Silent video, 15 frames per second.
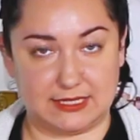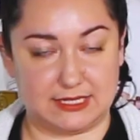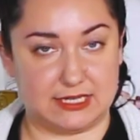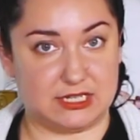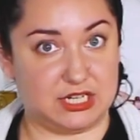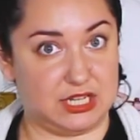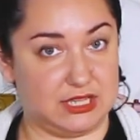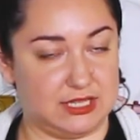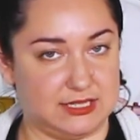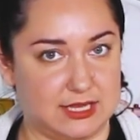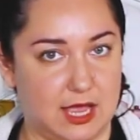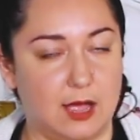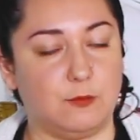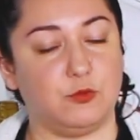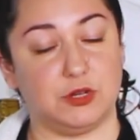stitching the
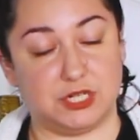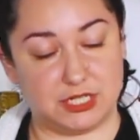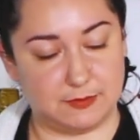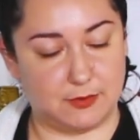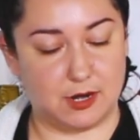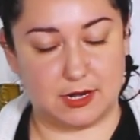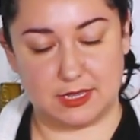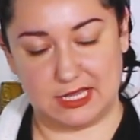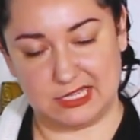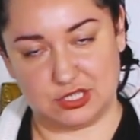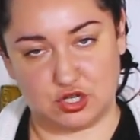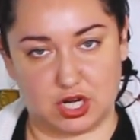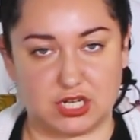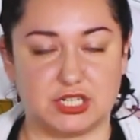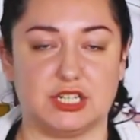top, which is part of the
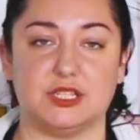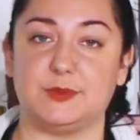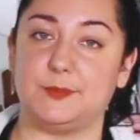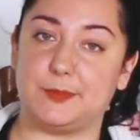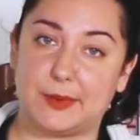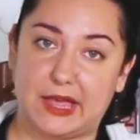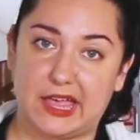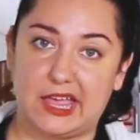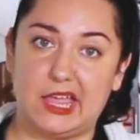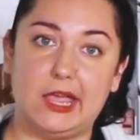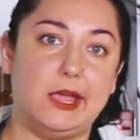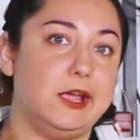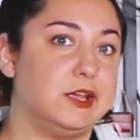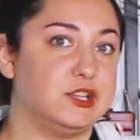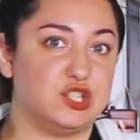instructions, but
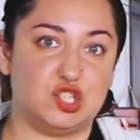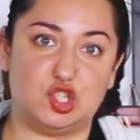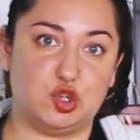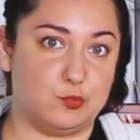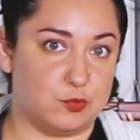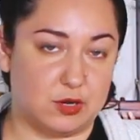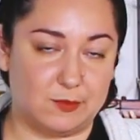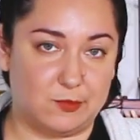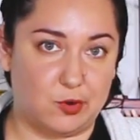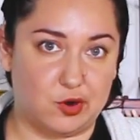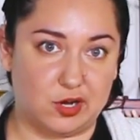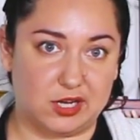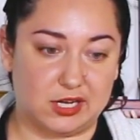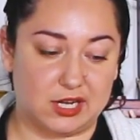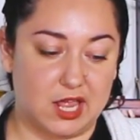super
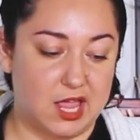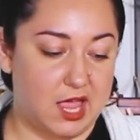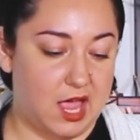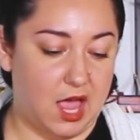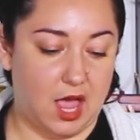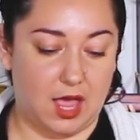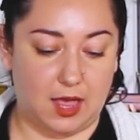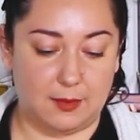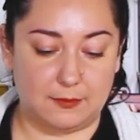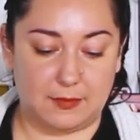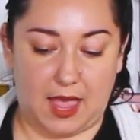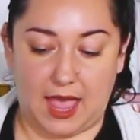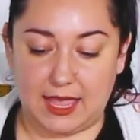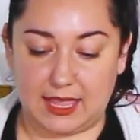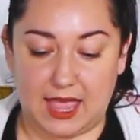important.
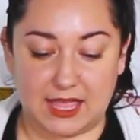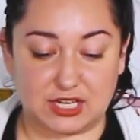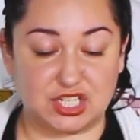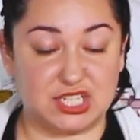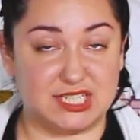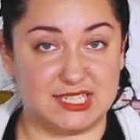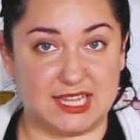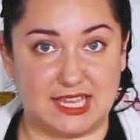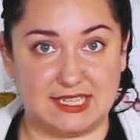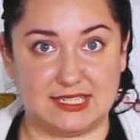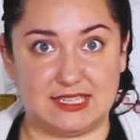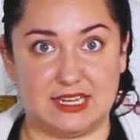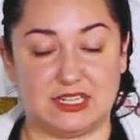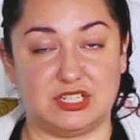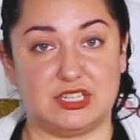I actually stay
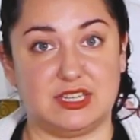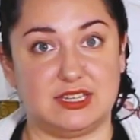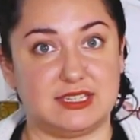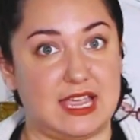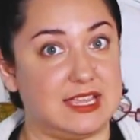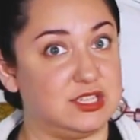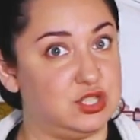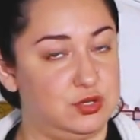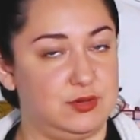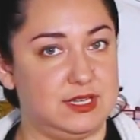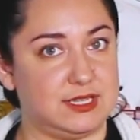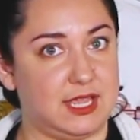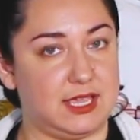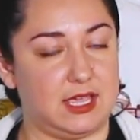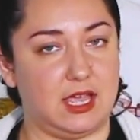stitched this as soon
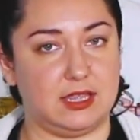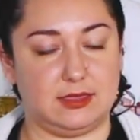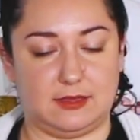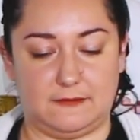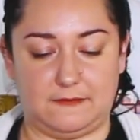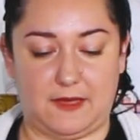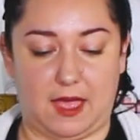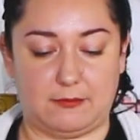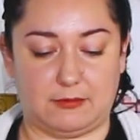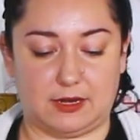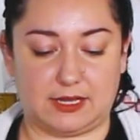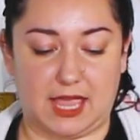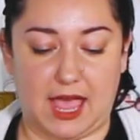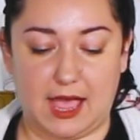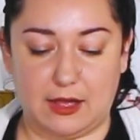as I cut the
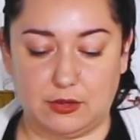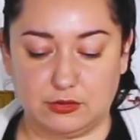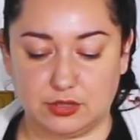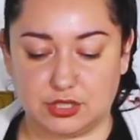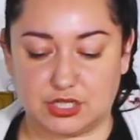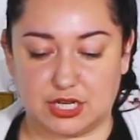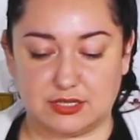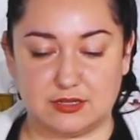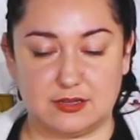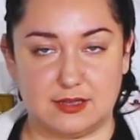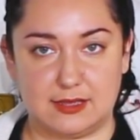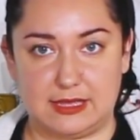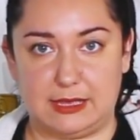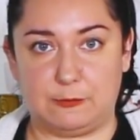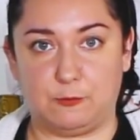fabric out, just so
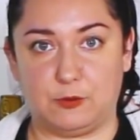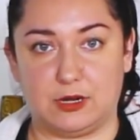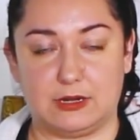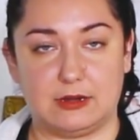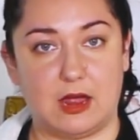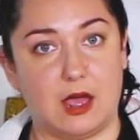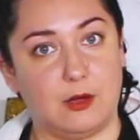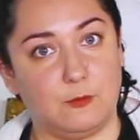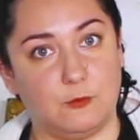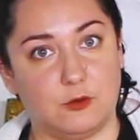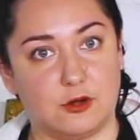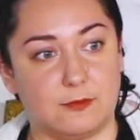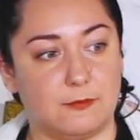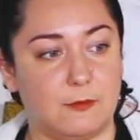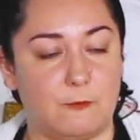that it wouldn't not
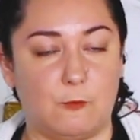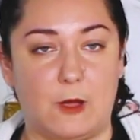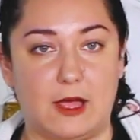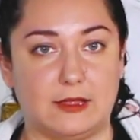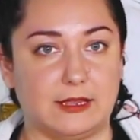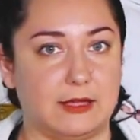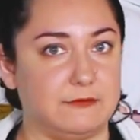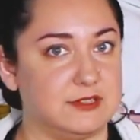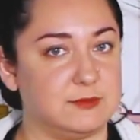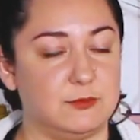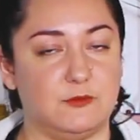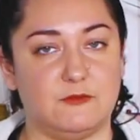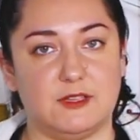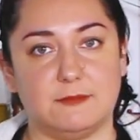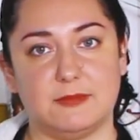warp while I was
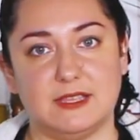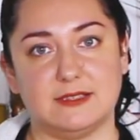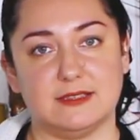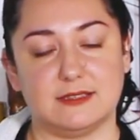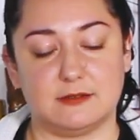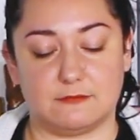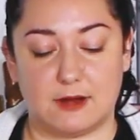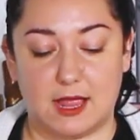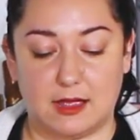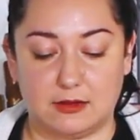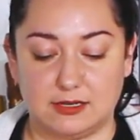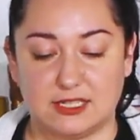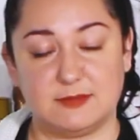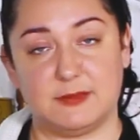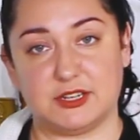moving pieces
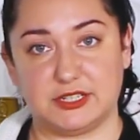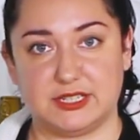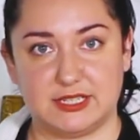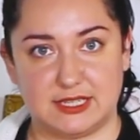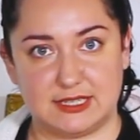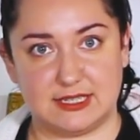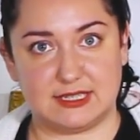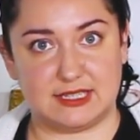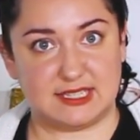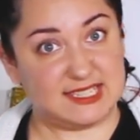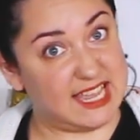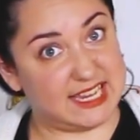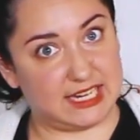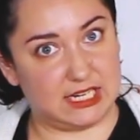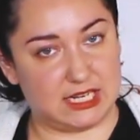around, especially since it's the
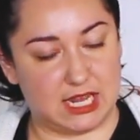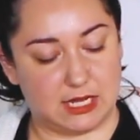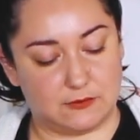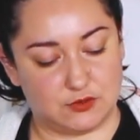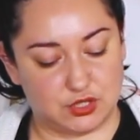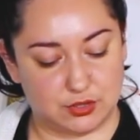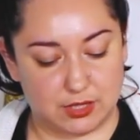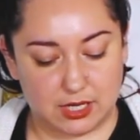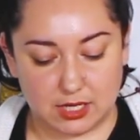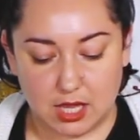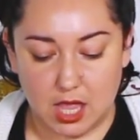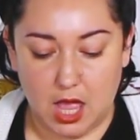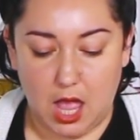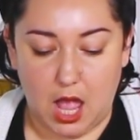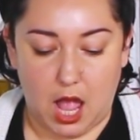second day of shooting.
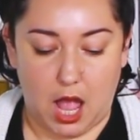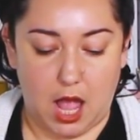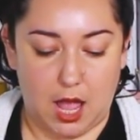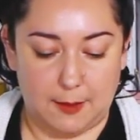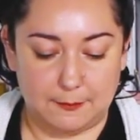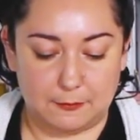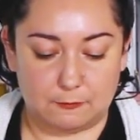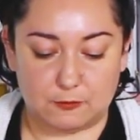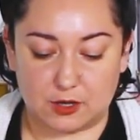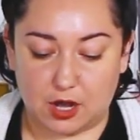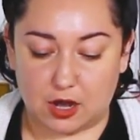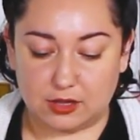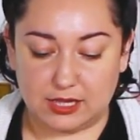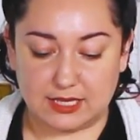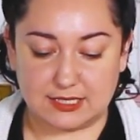
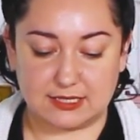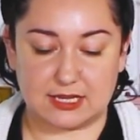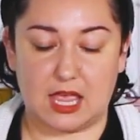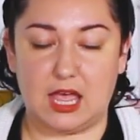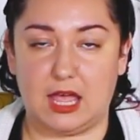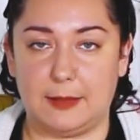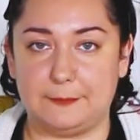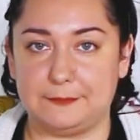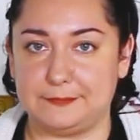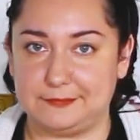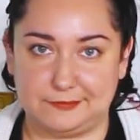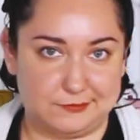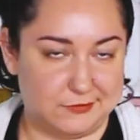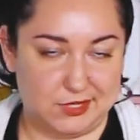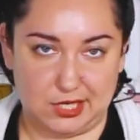Regardless,
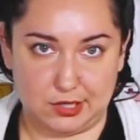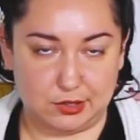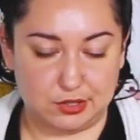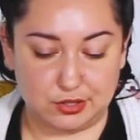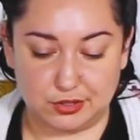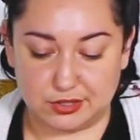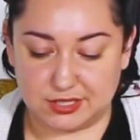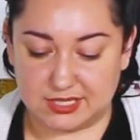you know, do your